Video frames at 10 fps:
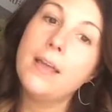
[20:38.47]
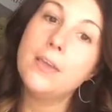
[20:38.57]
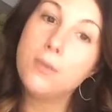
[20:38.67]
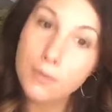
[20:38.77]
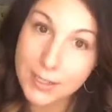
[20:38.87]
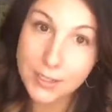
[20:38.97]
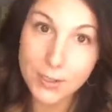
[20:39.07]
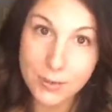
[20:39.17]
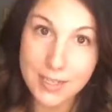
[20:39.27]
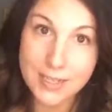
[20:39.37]
you need to
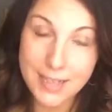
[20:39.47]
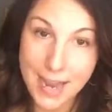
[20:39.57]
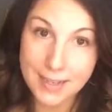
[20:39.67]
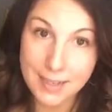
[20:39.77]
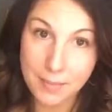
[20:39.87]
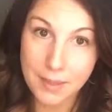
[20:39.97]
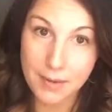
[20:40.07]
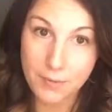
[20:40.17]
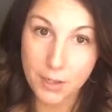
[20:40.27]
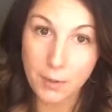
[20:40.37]
do the exact same thing
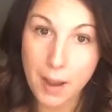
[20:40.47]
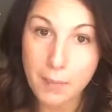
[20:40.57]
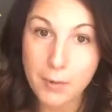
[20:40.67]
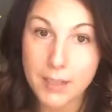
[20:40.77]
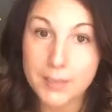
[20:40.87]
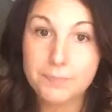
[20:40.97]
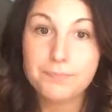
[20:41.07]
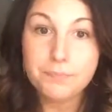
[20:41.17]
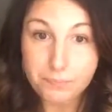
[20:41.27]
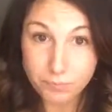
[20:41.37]
for you. Hi, Monique.
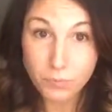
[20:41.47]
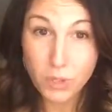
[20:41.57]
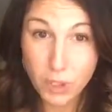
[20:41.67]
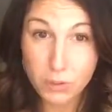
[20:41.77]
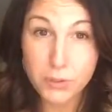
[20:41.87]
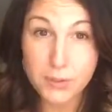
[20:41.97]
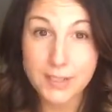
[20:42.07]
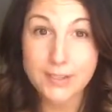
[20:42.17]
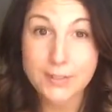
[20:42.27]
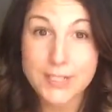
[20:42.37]
You
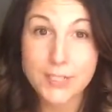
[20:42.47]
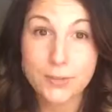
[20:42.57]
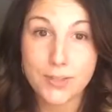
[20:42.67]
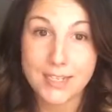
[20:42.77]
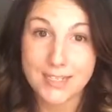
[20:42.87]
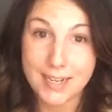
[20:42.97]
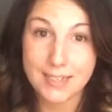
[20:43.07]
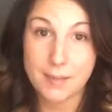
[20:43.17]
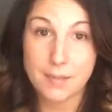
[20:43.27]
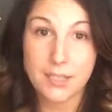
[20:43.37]
need to do the exact
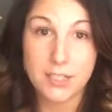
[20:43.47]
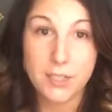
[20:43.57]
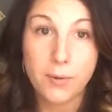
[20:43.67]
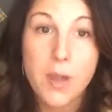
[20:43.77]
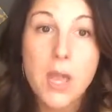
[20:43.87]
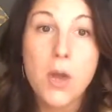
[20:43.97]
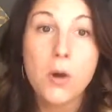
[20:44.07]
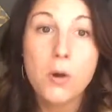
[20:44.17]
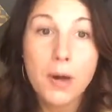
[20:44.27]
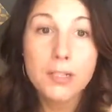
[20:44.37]
same thing to you.
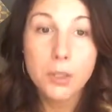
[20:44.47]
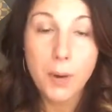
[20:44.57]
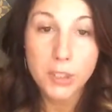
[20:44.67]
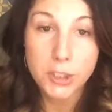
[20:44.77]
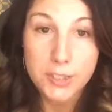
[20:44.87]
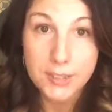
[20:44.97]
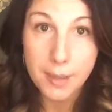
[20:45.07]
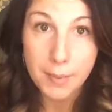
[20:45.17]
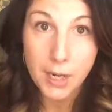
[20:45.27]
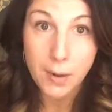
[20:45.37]
Who has questions?
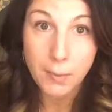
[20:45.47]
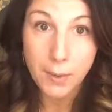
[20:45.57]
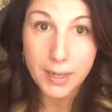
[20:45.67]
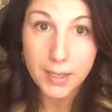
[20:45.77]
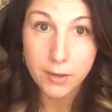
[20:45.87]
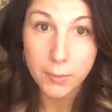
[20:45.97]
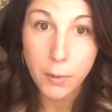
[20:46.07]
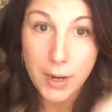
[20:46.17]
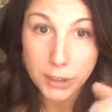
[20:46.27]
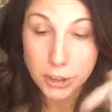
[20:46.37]
Let me know. I want to hear them.
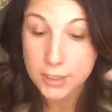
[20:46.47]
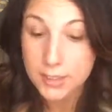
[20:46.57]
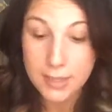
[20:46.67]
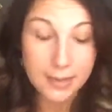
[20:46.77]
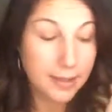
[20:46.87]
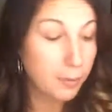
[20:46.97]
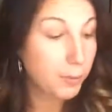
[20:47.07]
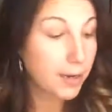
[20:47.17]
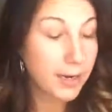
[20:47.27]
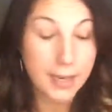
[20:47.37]
Questions, and then
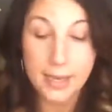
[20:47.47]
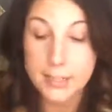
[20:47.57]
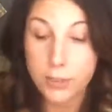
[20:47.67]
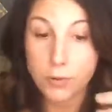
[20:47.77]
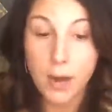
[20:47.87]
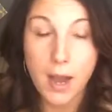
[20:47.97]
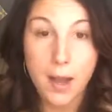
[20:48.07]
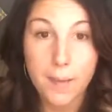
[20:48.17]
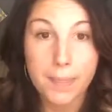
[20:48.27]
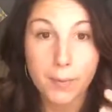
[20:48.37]
we're gonna get into
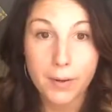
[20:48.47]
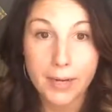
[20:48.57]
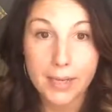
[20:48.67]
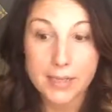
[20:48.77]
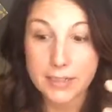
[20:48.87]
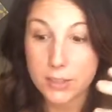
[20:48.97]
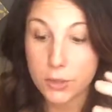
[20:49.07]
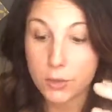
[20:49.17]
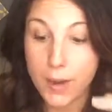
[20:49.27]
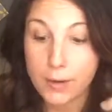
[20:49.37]

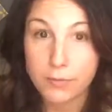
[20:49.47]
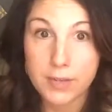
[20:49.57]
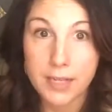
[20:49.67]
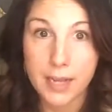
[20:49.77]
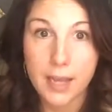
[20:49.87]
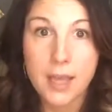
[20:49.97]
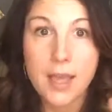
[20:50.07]
a reading